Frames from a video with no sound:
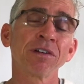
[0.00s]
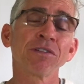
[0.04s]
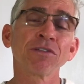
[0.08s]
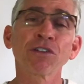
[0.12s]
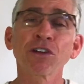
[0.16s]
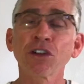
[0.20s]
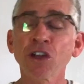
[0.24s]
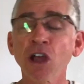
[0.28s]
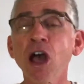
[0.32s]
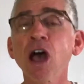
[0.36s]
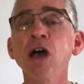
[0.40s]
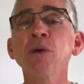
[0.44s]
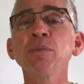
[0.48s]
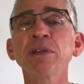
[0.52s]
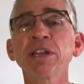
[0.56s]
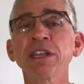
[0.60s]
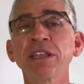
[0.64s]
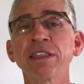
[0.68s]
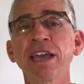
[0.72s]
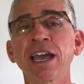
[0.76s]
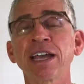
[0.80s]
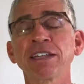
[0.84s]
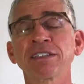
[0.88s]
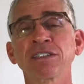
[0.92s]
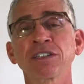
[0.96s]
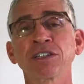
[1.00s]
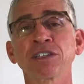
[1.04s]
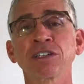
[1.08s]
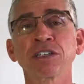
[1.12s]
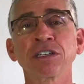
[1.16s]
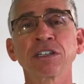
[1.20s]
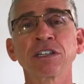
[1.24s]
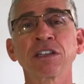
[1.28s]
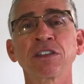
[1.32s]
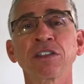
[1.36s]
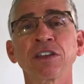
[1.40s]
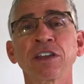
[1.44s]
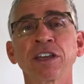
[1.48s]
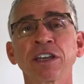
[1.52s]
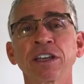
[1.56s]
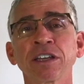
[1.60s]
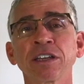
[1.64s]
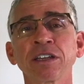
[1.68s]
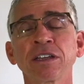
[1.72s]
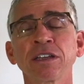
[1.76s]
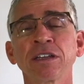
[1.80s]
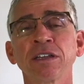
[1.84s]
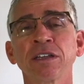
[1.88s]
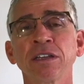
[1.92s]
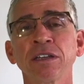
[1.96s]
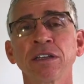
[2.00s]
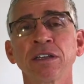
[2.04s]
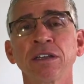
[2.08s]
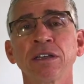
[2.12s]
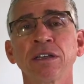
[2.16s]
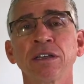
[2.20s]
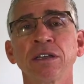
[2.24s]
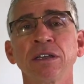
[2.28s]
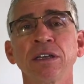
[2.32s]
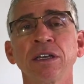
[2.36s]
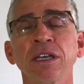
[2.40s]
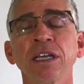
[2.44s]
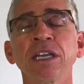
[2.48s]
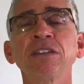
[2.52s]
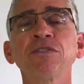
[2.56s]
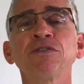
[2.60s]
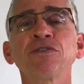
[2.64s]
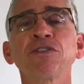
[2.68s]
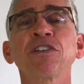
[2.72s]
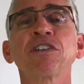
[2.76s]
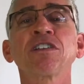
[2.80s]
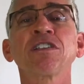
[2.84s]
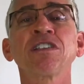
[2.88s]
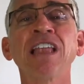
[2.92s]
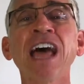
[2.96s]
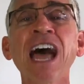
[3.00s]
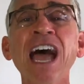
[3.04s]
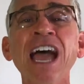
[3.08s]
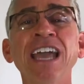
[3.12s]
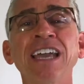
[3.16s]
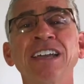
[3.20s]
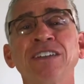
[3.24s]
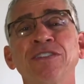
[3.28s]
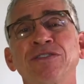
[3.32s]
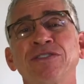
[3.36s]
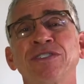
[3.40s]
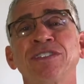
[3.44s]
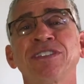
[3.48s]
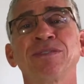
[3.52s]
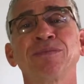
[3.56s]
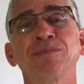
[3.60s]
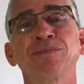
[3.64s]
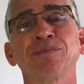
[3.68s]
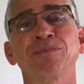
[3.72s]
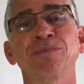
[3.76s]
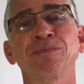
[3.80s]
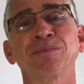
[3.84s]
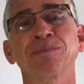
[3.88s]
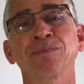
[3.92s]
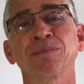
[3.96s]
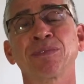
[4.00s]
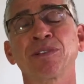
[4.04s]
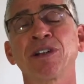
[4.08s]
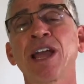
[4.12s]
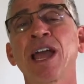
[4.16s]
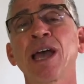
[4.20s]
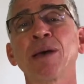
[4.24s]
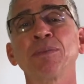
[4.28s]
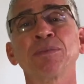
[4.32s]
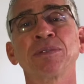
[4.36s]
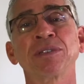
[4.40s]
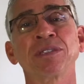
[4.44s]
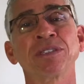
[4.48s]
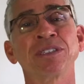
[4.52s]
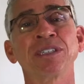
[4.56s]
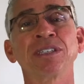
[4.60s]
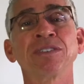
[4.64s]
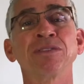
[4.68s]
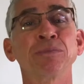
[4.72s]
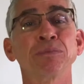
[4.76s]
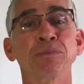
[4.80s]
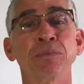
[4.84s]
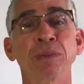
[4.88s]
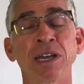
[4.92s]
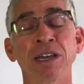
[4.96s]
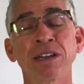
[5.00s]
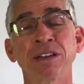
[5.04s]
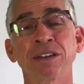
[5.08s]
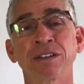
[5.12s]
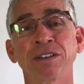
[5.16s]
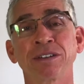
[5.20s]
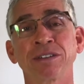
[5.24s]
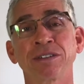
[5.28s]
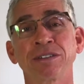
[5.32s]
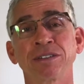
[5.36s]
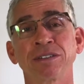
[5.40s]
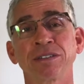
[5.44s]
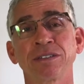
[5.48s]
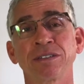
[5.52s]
For comedy, that's a good thing. And for life, it perhaps is even better.